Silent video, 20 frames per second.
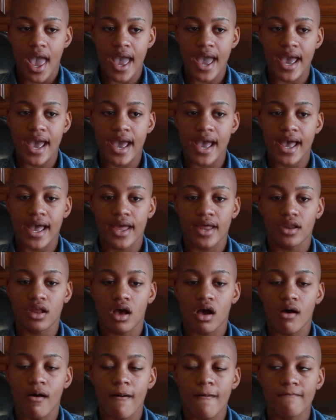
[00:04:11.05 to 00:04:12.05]

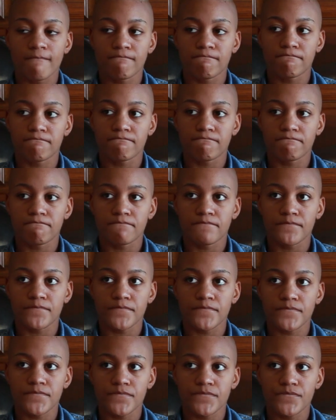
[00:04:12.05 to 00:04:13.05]
and
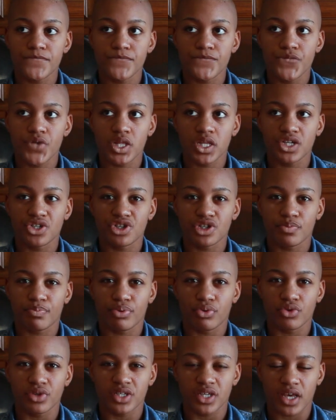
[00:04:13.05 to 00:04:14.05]
really just
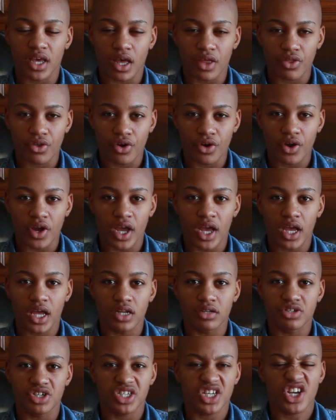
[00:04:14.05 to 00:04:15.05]
pull together
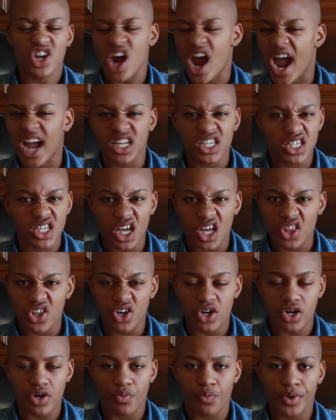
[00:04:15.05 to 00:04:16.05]
and just get our acts
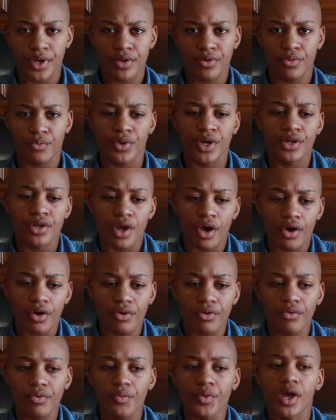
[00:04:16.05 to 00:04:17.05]
together. We
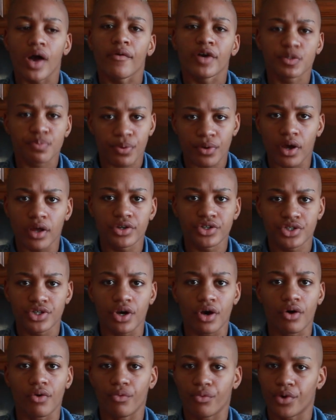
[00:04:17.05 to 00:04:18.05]
know we always put on a
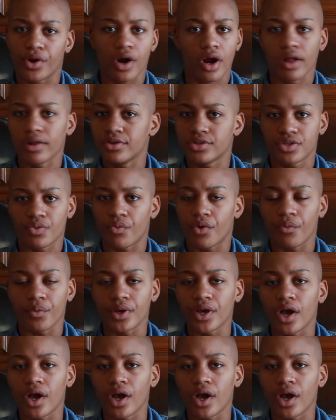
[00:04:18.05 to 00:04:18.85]
show regardless of where we